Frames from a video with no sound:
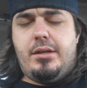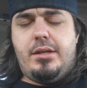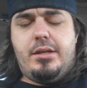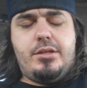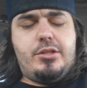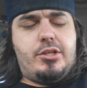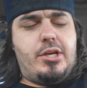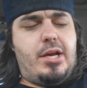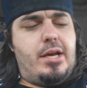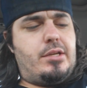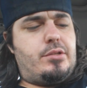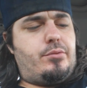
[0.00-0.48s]

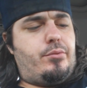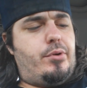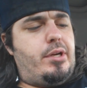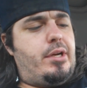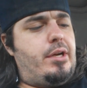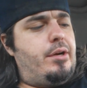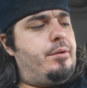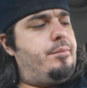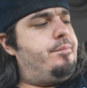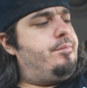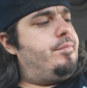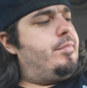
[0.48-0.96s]
and Jax
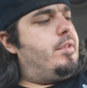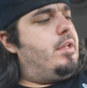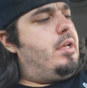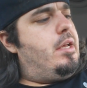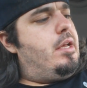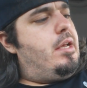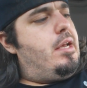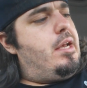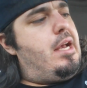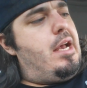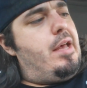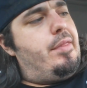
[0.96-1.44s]
Rico.
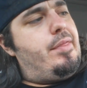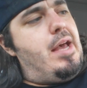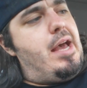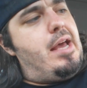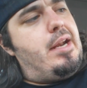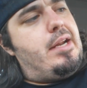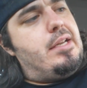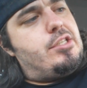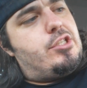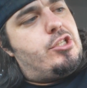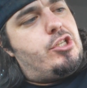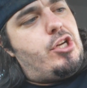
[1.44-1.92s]
And
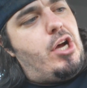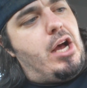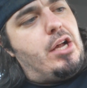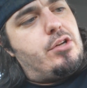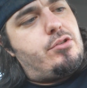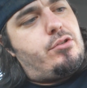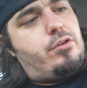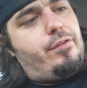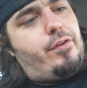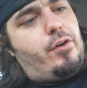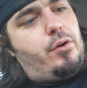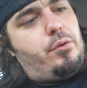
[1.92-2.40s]
that is John
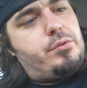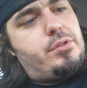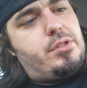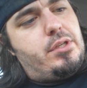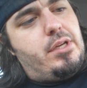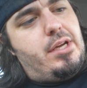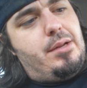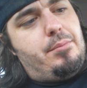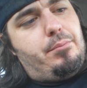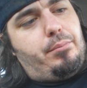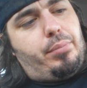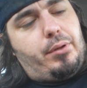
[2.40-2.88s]

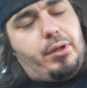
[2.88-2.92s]
Travolta and